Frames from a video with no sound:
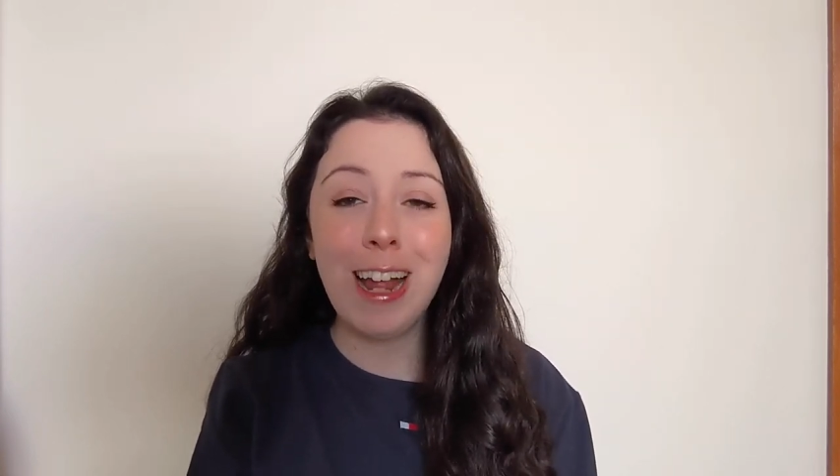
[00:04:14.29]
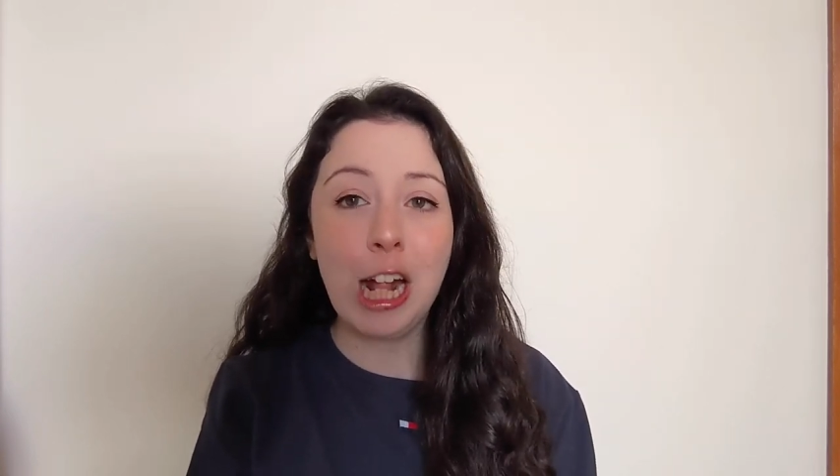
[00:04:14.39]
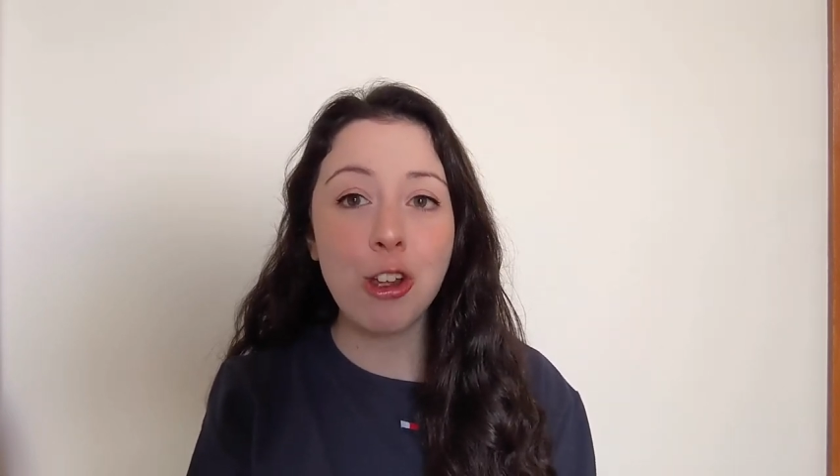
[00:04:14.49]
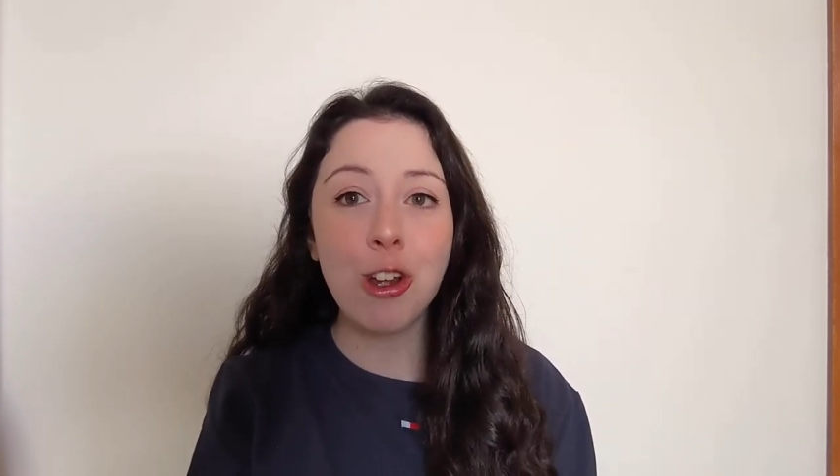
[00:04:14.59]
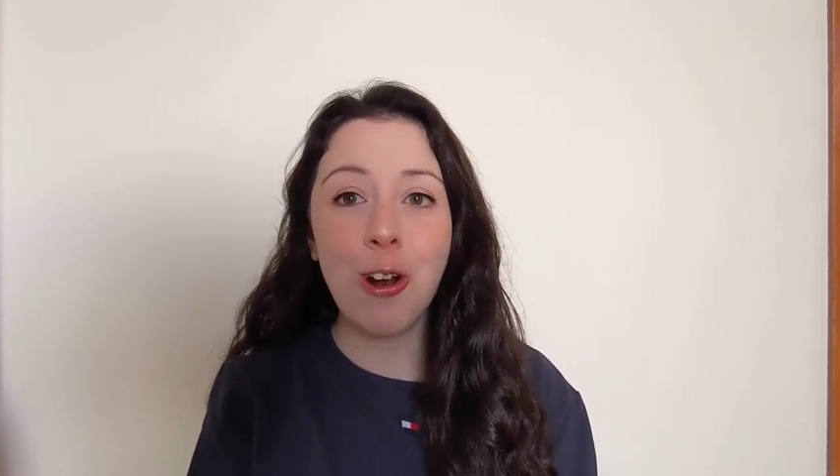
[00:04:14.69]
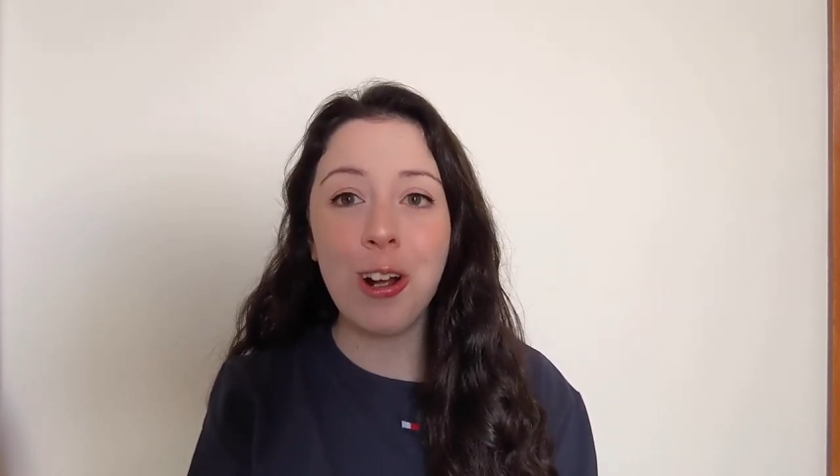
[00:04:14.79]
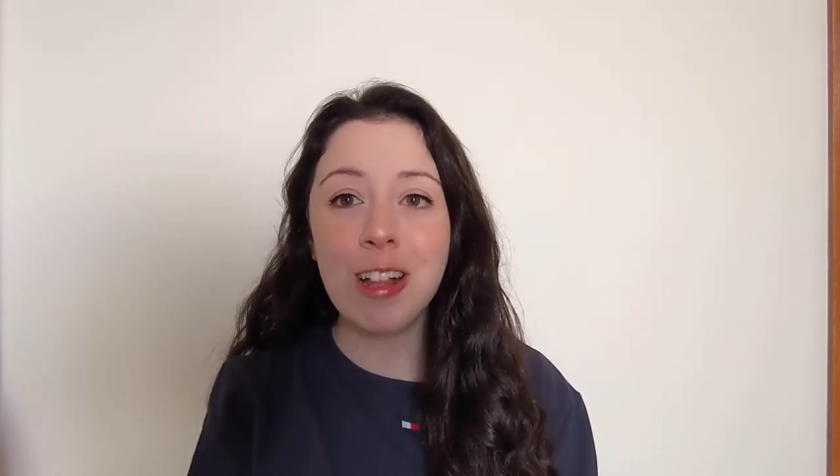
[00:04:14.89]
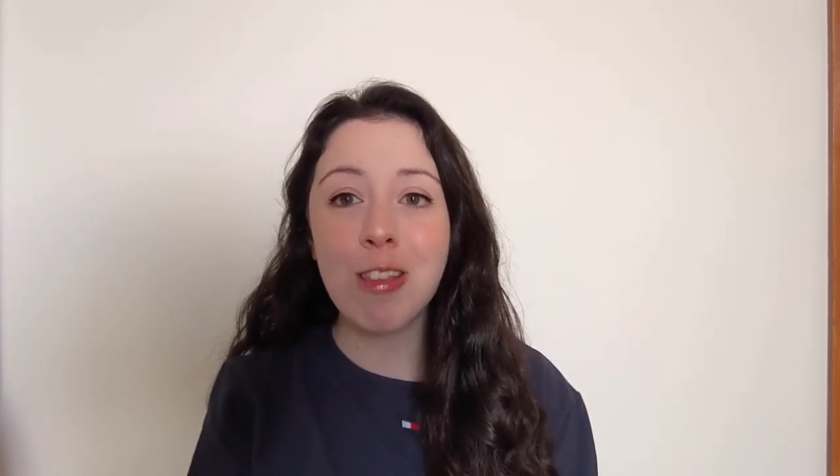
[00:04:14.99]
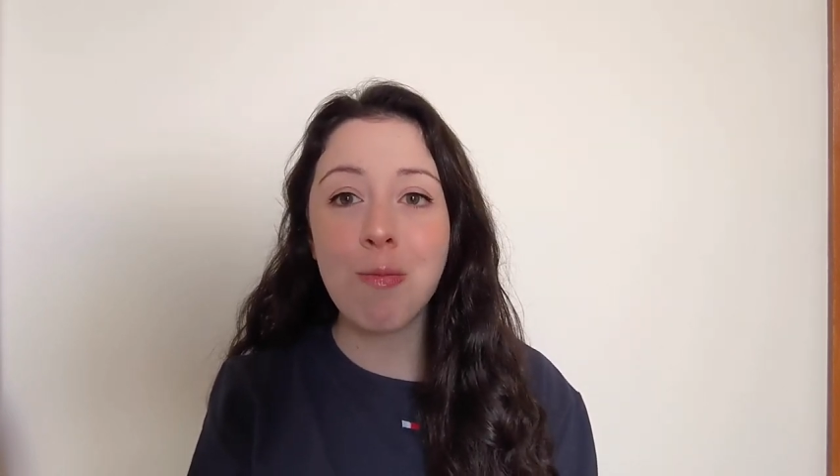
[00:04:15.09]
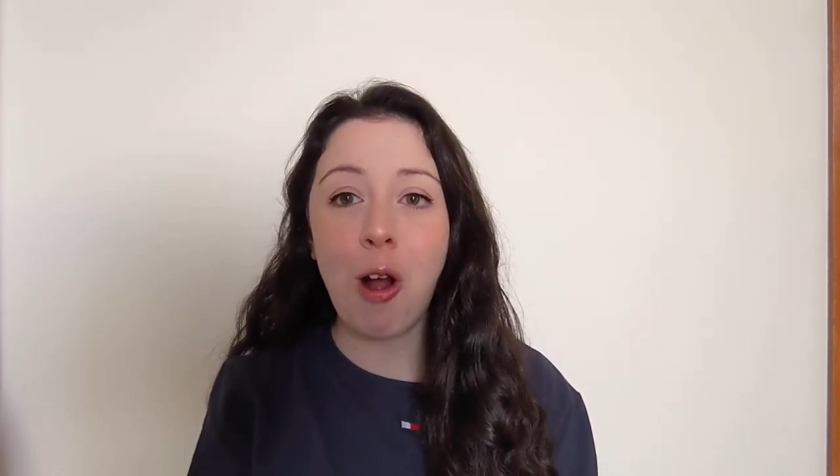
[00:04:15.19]
and you got
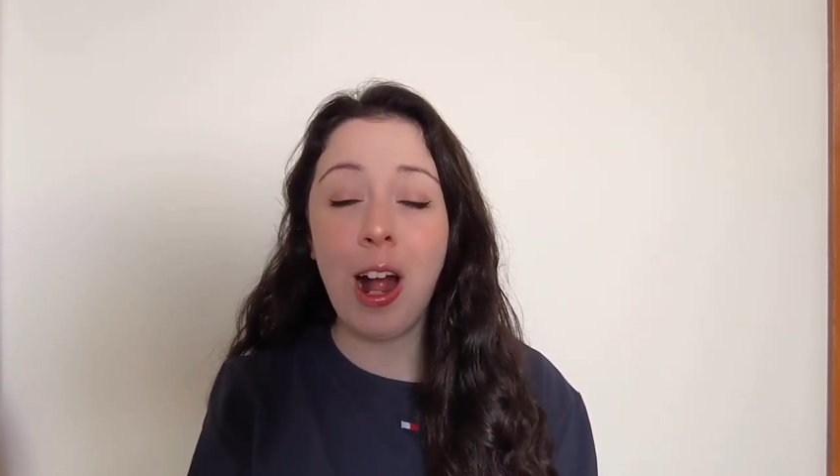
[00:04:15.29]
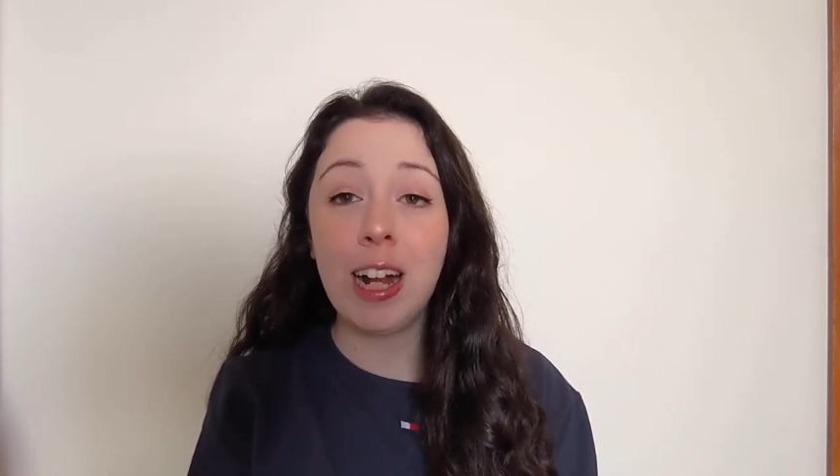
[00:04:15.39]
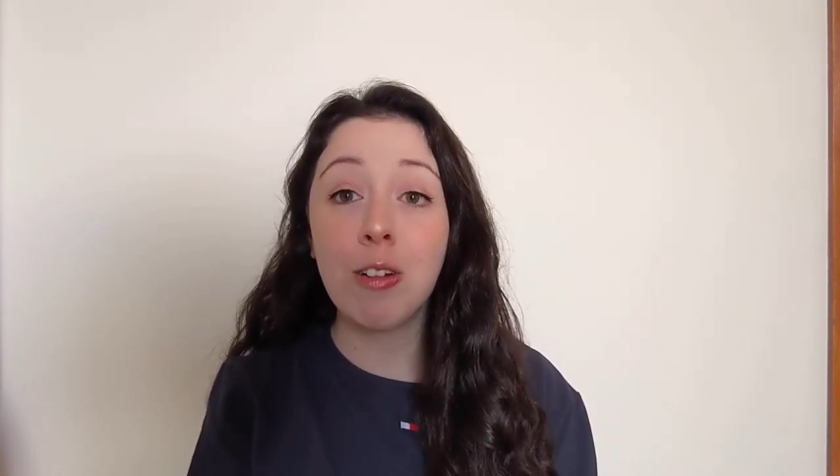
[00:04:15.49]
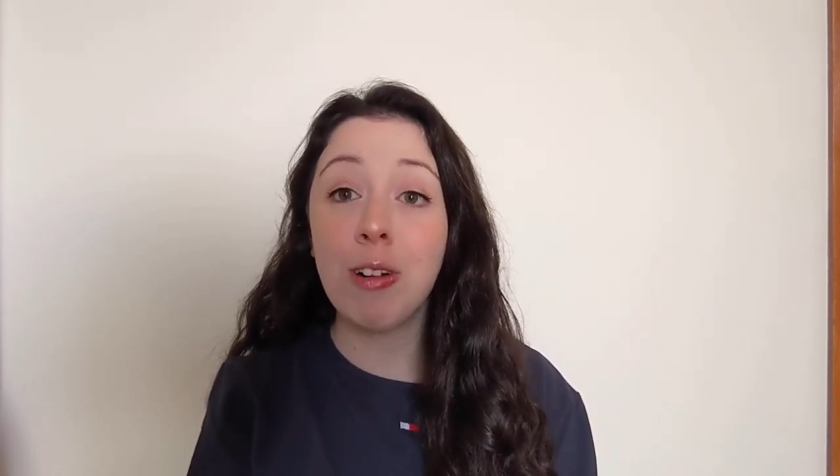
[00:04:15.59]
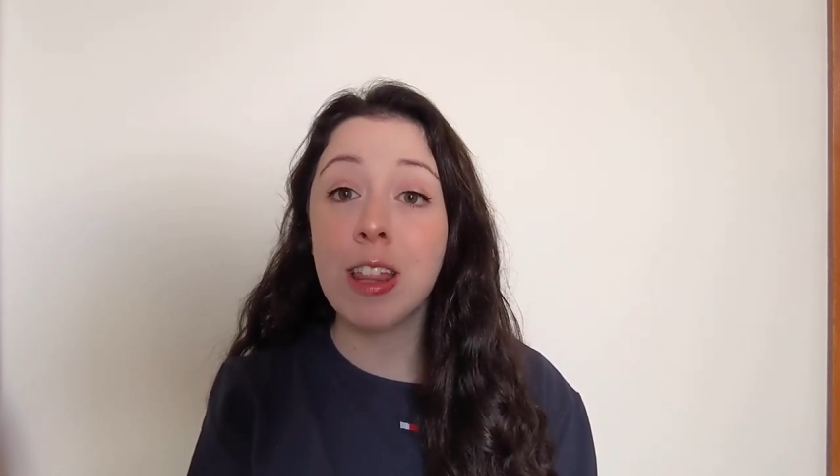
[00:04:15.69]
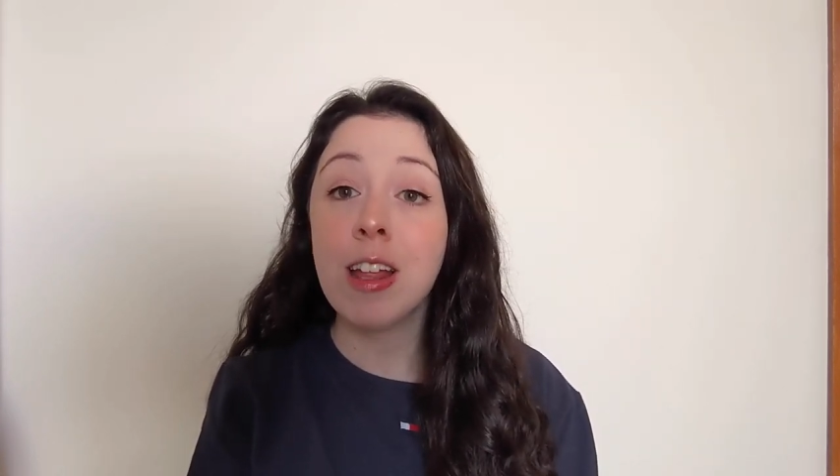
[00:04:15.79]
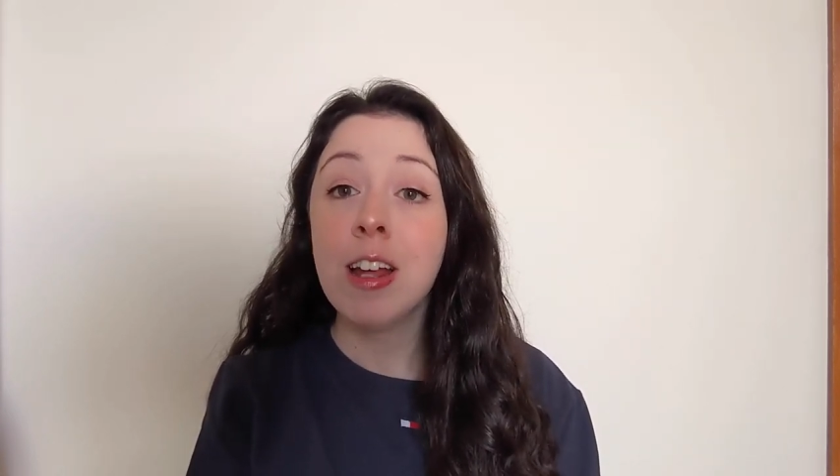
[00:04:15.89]
inspired with